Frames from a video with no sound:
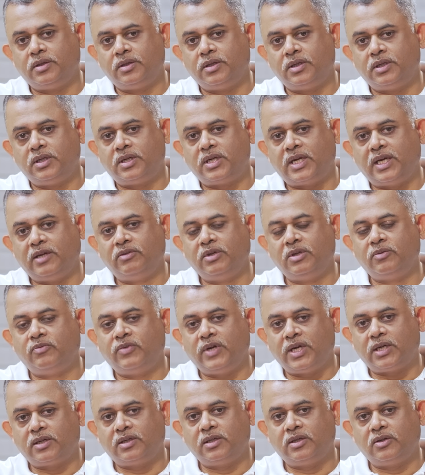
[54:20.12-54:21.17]
driving
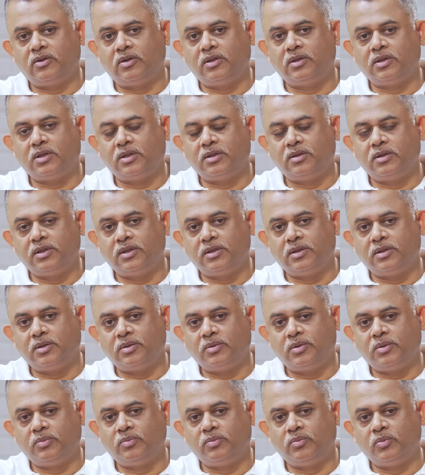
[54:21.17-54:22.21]
factor, or
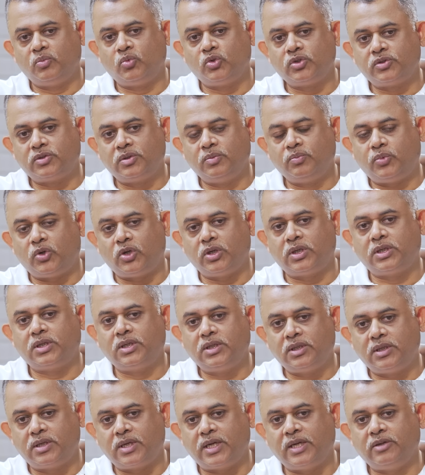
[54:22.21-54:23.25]
the most
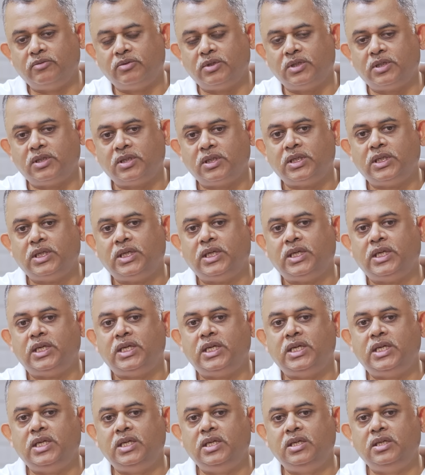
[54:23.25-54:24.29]
important driver
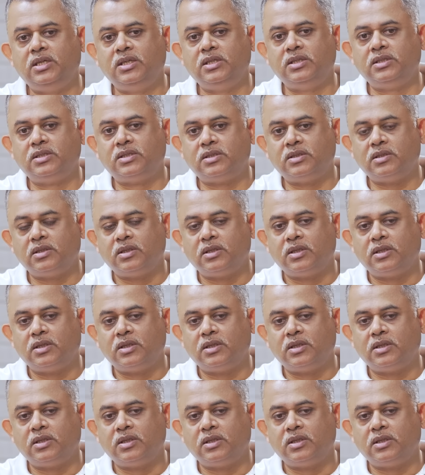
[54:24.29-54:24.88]
is